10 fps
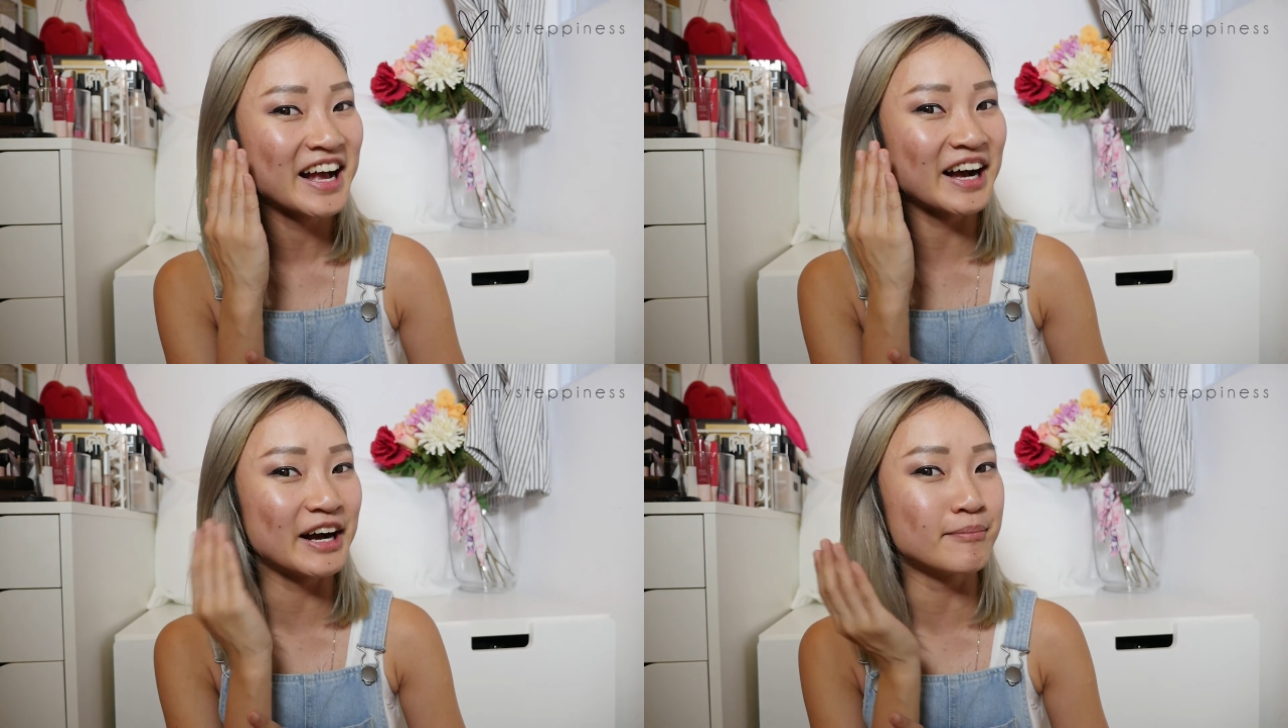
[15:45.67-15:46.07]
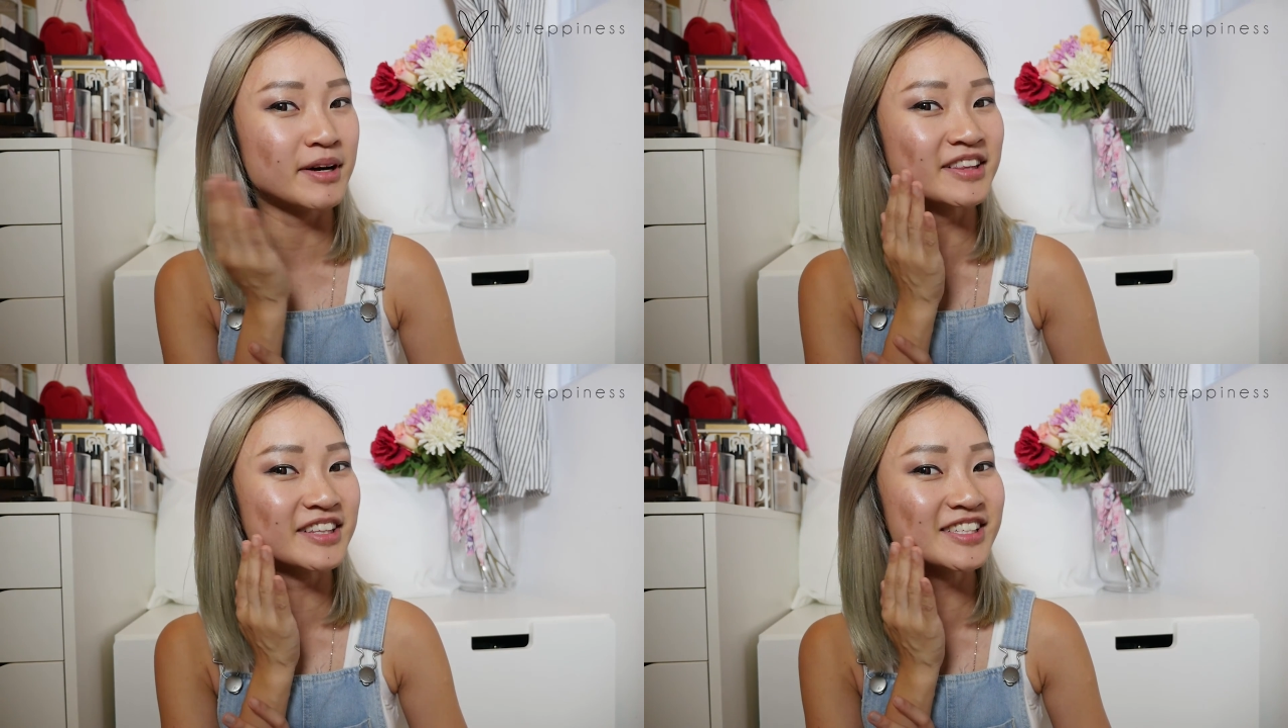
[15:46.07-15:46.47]

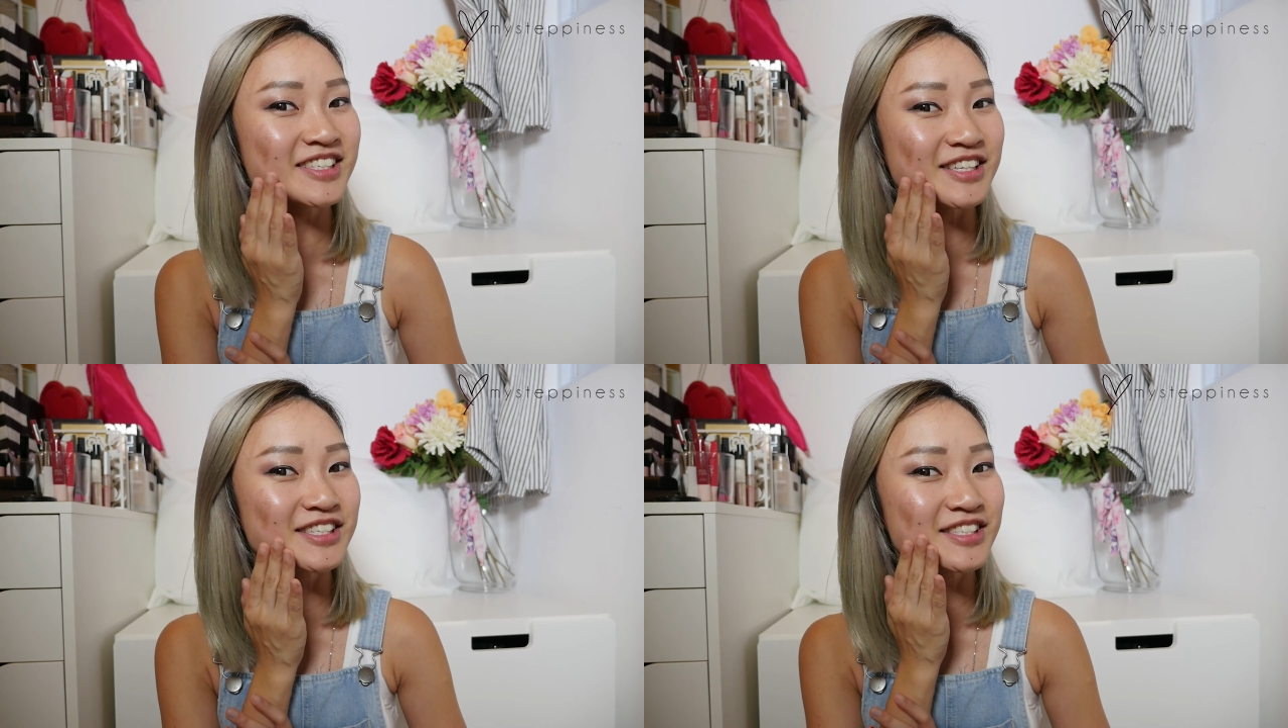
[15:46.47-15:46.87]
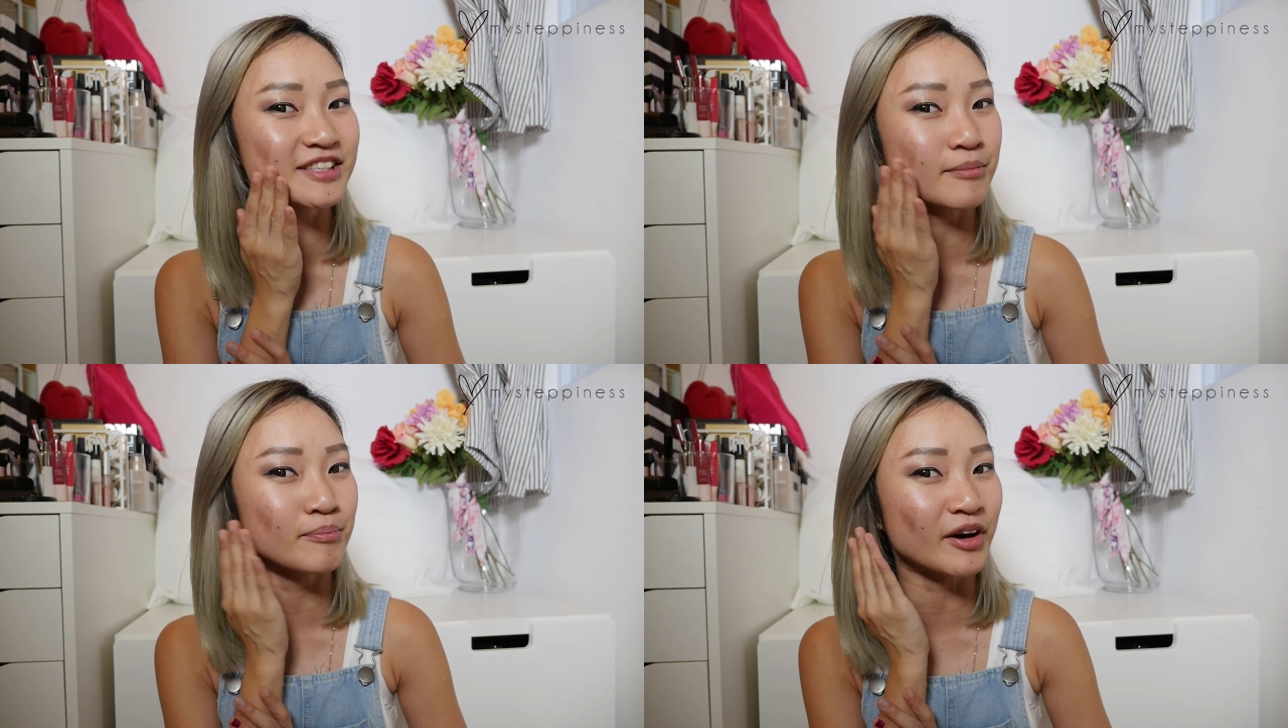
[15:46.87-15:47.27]
but this is
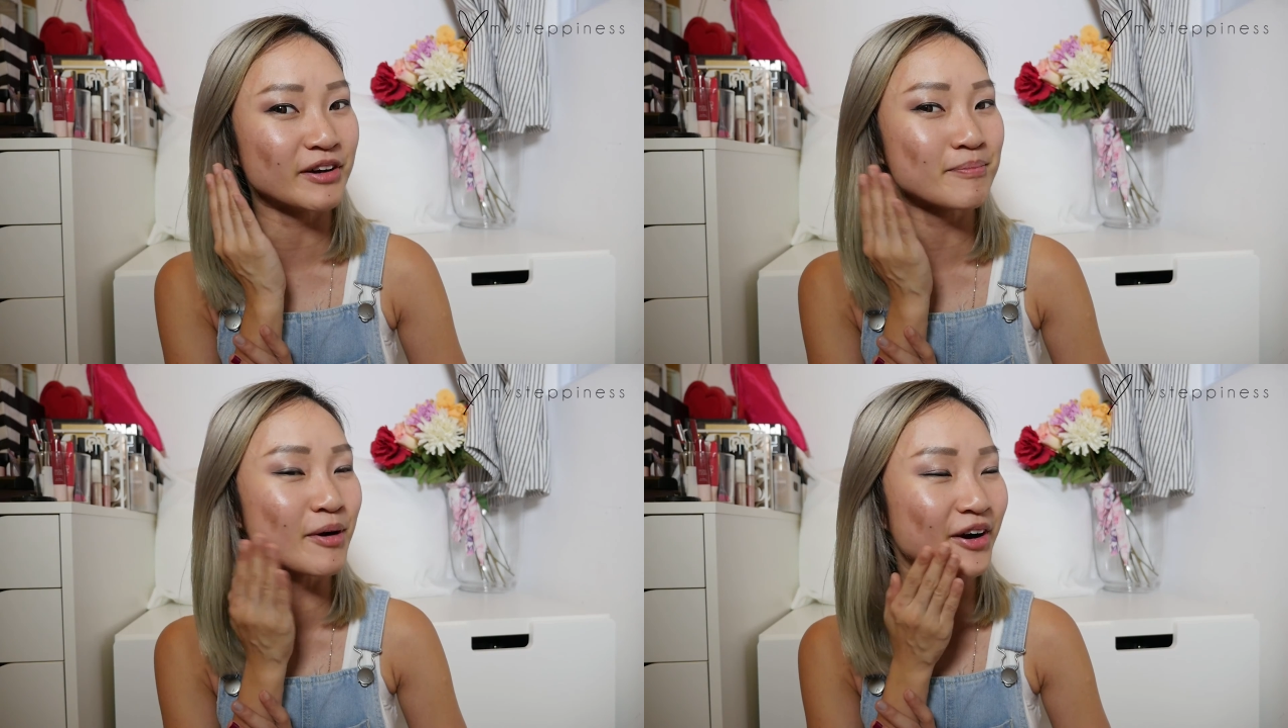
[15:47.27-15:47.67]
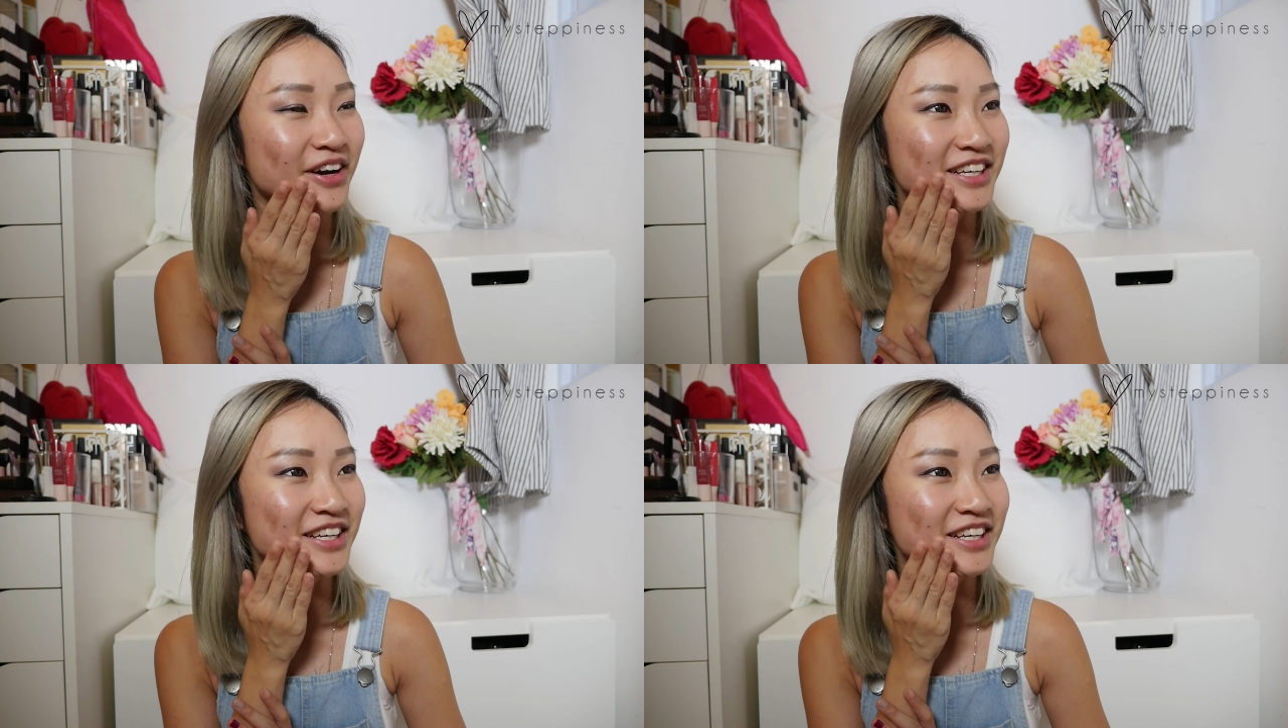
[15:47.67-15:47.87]
the bottom part,